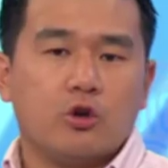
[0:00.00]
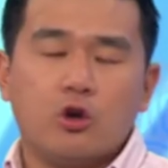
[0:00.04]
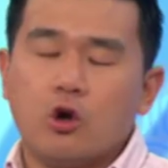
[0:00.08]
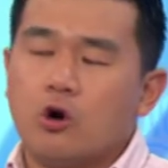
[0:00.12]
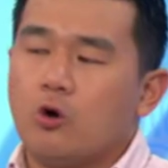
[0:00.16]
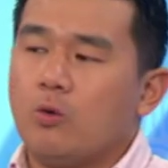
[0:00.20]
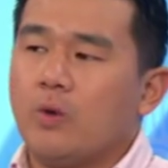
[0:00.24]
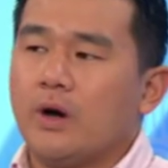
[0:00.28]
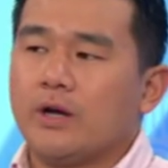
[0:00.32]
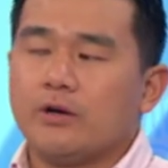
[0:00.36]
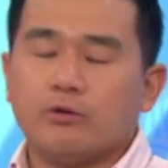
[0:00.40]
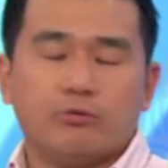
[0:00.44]

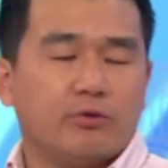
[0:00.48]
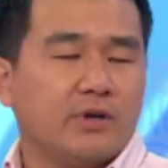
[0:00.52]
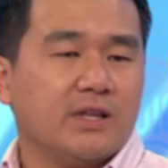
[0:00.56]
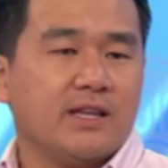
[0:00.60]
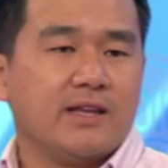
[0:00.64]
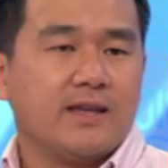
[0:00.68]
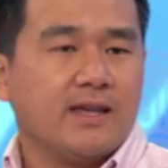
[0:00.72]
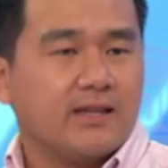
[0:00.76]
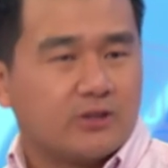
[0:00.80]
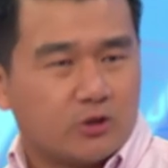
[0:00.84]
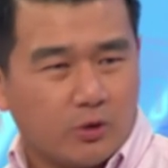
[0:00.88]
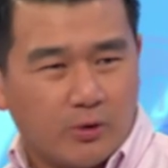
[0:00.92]
no one
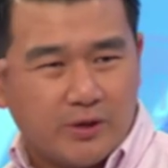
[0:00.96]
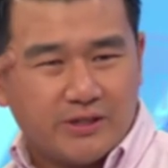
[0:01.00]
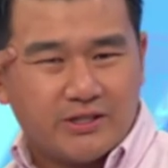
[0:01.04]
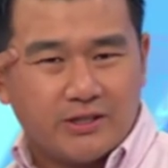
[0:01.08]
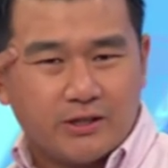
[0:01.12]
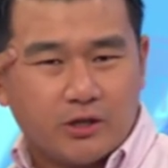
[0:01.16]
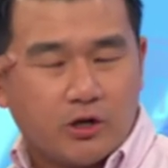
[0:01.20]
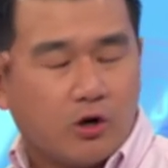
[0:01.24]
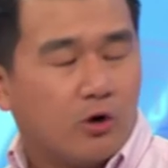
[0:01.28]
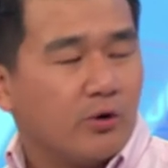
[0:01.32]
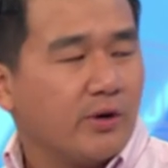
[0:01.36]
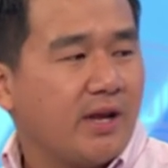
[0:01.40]
really, it's always
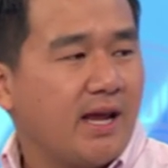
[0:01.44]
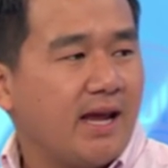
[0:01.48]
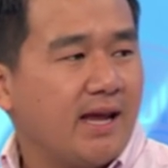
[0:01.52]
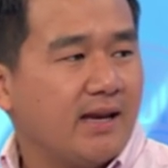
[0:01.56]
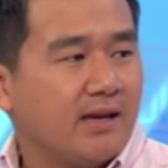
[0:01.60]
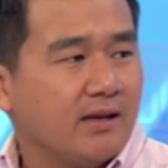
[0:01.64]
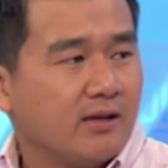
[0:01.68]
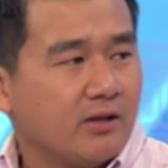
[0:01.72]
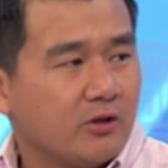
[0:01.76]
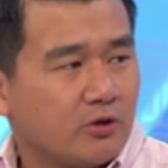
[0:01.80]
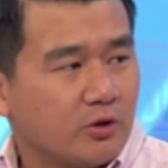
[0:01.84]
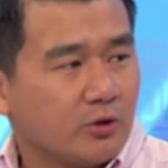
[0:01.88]
in your own
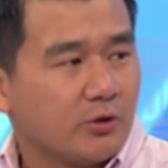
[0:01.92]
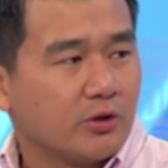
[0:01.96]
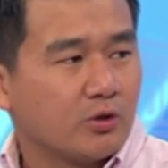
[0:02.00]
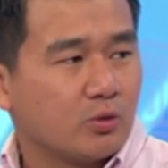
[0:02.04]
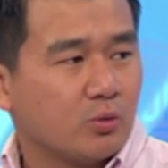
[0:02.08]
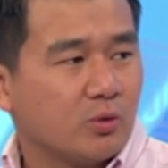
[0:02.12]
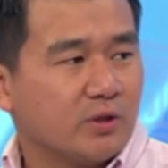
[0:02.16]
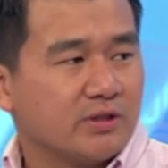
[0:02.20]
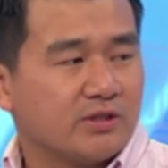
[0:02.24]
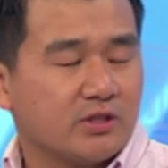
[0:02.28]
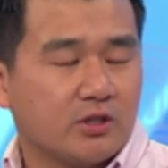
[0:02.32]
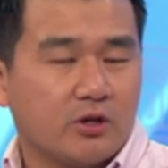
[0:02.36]
head. It's
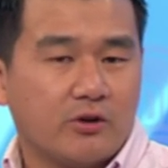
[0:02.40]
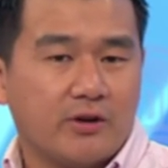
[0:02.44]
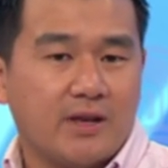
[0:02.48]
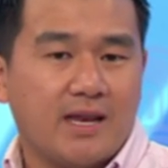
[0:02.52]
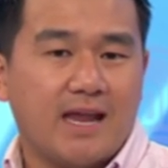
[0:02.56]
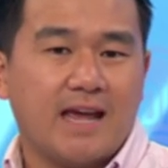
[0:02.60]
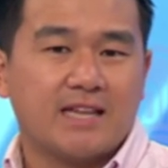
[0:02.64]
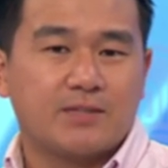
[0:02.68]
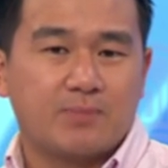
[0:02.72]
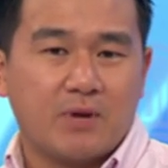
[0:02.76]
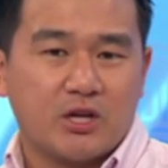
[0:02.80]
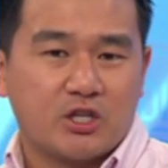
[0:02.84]
always worse in your
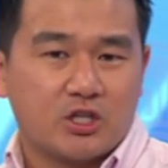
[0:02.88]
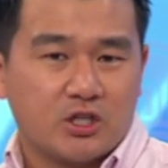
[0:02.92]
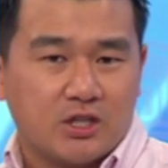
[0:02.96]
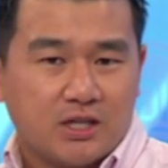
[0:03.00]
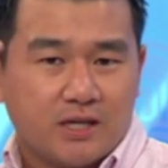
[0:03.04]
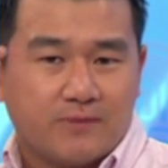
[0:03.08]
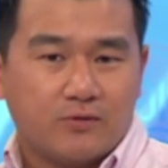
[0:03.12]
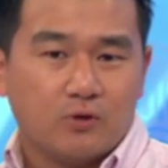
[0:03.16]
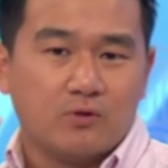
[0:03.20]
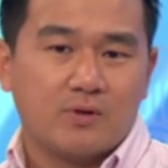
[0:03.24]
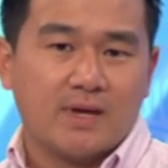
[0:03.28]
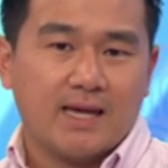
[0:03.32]
head,
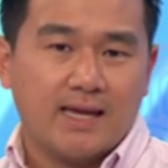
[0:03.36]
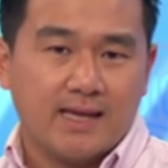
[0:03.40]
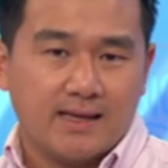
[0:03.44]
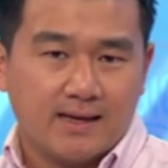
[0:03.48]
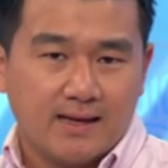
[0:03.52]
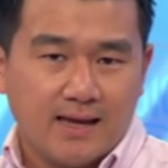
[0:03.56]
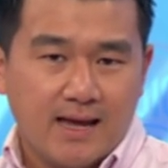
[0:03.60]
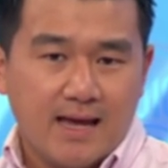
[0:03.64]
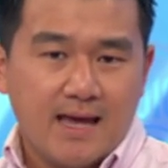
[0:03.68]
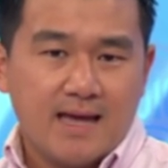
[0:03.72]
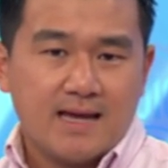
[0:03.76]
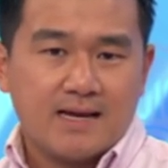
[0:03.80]
especially if you
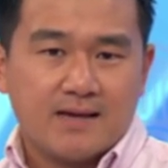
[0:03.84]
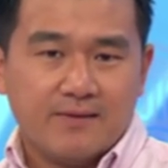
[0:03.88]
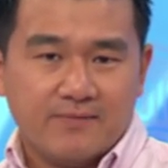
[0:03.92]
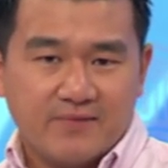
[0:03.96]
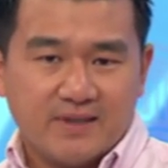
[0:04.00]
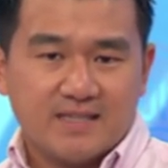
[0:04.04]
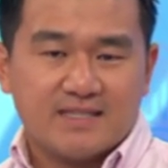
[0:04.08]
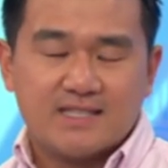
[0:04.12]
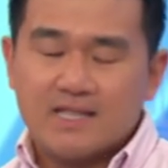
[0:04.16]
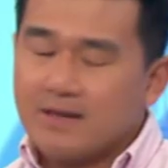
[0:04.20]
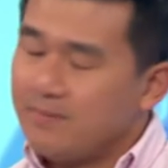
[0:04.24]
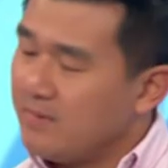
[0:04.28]
can
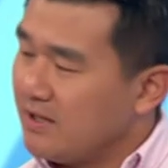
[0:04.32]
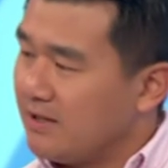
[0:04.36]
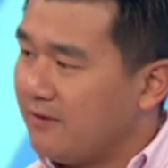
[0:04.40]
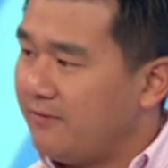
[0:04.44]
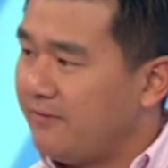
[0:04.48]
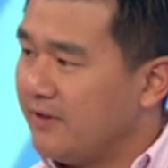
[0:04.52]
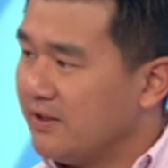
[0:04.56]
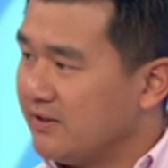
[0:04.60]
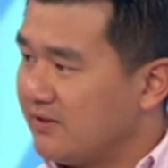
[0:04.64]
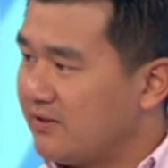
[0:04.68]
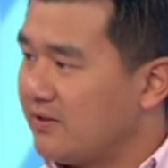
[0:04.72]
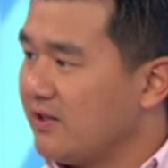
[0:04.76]
convince them in the
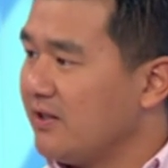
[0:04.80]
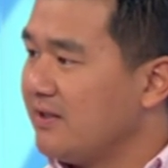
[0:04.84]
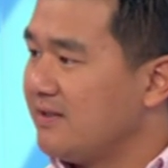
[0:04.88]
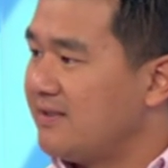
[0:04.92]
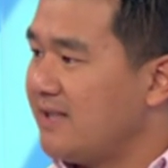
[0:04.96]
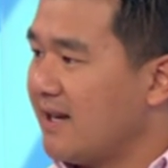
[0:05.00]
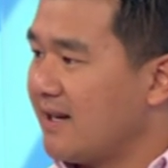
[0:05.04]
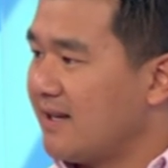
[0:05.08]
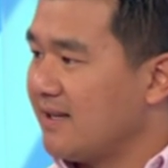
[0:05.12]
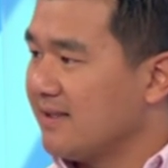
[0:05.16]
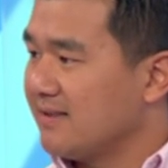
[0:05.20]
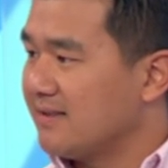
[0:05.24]
first 30
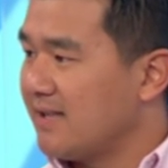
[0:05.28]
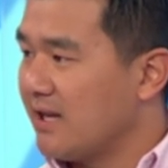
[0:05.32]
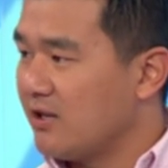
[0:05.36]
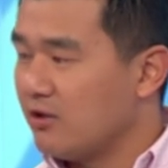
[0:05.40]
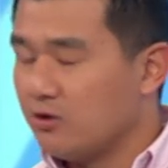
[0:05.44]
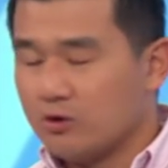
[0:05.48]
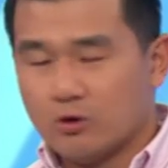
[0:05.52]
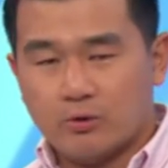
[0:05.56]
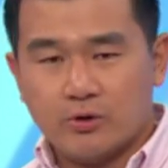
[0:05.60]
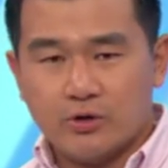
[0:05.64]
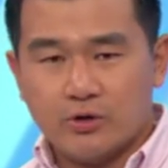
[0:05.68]
seconds that you know